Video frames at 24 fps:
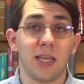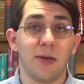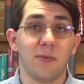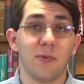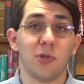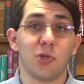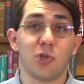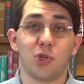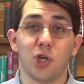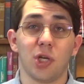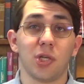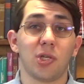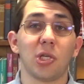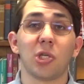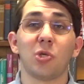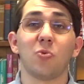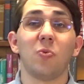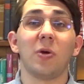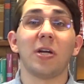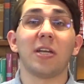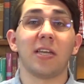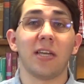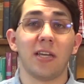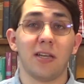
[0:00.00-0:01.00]
He was just as
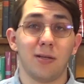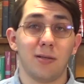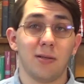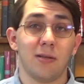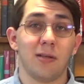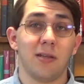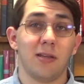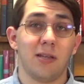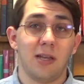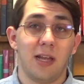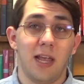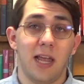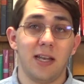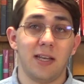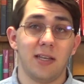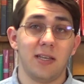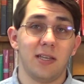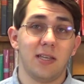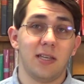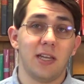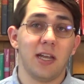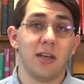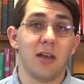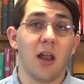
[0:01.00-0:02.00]
wicked and
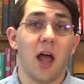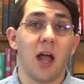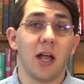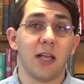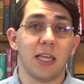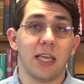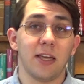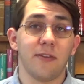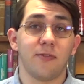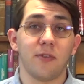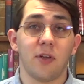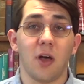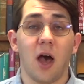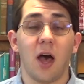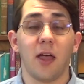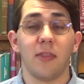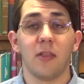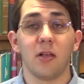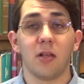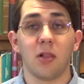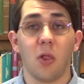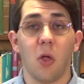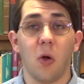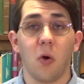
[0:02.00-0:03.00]
did not give
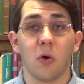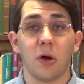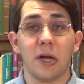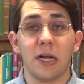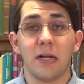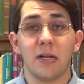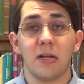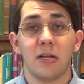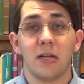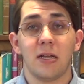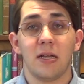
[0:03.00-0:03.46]
God the glory.